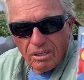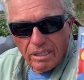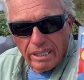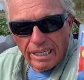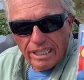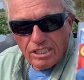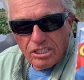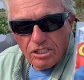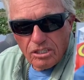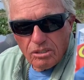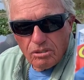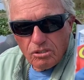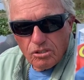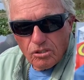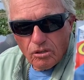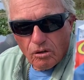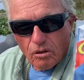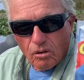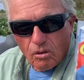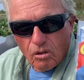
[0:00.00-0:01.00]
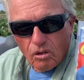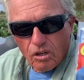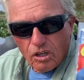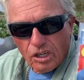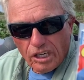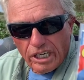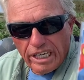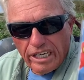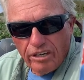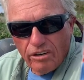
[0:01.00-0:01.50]
That's the new circle hook.
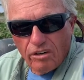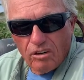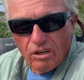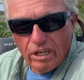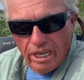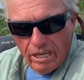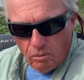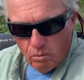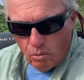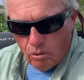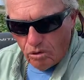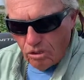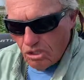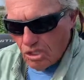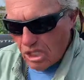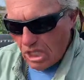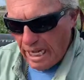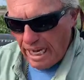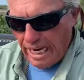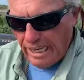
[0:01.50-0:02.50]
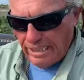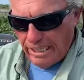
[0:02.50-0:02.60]
And here on Headwaters Lake,